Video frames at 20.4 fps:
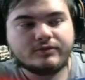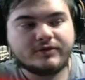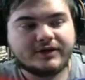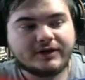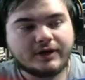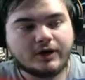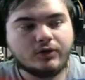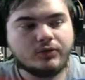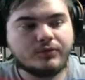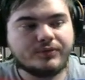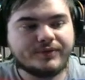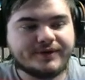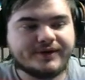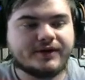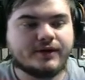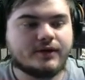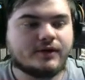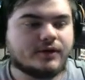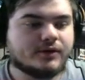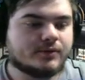The only
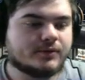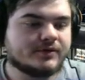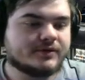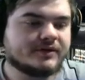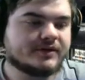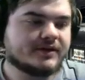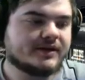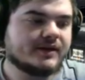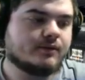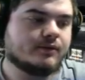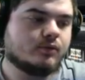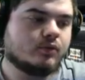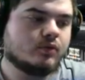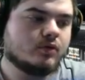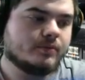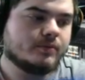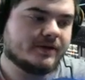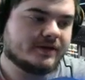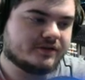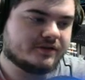hard one to get
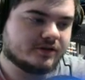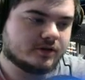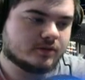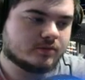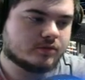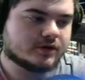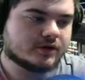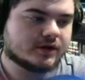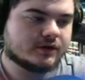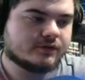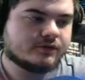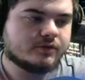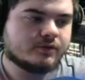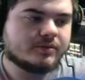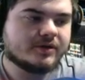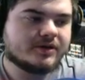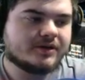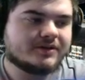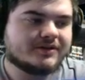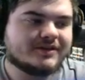will be Geobrid Alpha
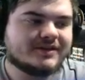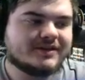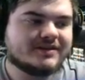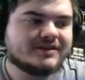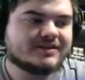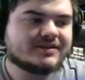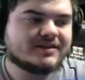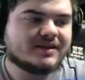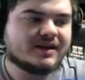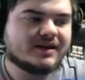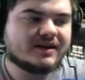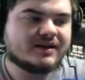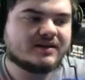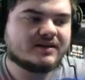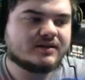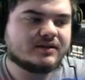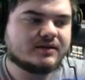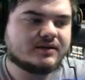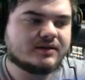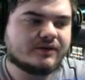because he is at,
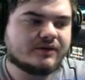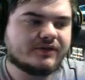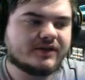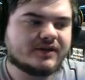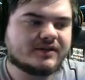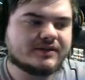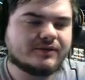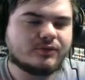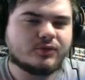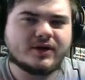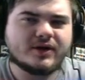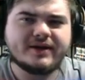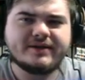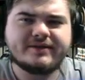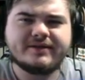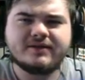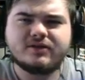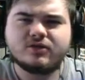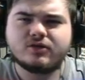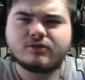I think it's level
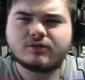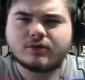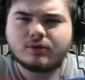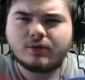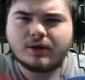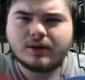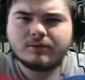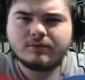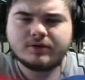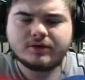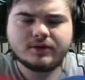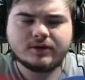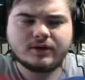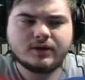82 requirement.